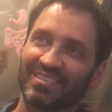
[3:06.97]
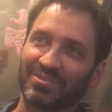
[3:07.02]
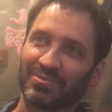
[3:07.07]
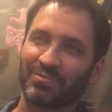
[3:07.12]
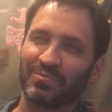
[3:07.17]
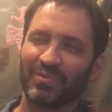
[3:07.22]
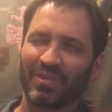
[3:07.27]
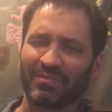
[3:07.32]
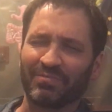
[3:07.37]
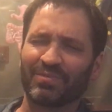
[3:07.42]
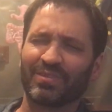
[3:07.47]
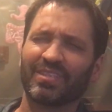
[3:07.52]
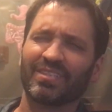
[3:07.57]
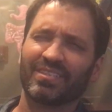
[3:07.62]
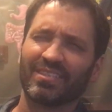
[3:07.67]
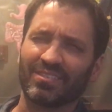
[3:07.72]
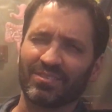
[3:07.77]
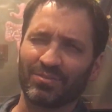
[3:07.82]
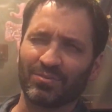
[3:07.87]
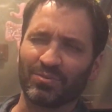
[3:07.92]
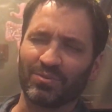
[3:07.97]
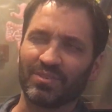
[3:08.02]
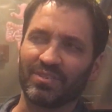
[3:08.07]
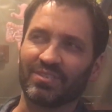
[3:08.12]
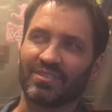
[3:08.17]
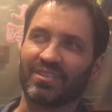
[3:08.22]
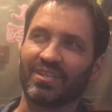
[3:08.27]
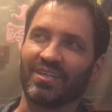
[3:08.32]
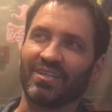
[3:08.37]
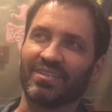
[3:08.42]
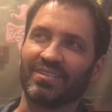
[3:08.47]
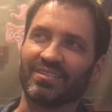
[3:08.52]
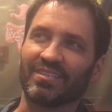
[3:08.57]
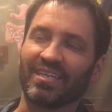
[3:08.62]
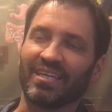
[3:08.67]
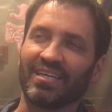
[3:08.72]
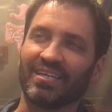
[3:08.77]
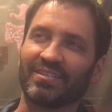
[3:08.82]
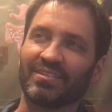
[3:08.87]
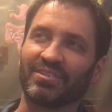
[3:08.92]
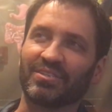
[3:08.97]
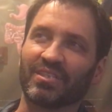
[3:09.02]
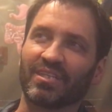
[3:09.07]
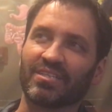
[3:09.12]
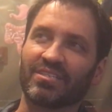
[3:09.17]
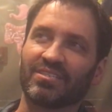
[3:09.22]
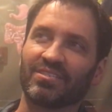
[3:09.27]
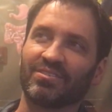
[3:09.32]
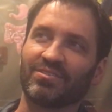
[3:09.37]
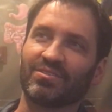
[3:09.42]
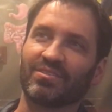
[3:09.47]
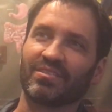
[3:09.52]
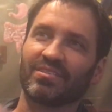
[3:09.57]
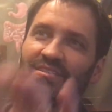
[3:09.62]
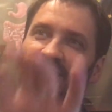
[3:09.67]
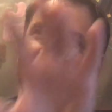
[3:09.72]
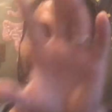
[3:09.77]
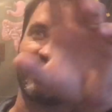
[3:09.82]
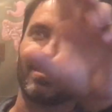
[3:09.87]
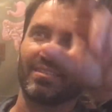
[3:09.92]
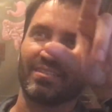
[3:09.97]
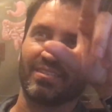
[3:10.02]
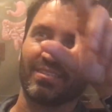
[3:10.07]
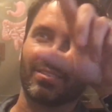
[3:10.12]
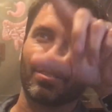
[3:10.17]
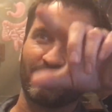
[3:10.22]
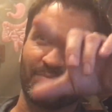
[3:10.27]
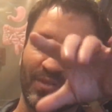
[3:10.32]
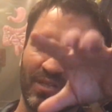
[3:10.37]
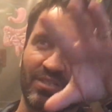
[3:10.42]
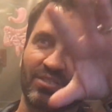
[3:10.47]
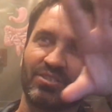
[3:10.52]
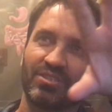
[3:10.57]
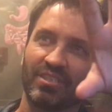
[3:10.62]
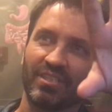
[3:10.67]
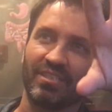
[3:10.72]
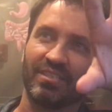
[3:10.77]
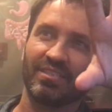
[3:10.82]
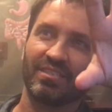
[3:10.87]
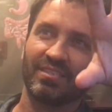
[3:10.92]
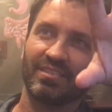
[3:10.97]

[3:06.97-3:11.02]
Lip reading: So I forget the tool you call that you guys use. It's the spreadsheet.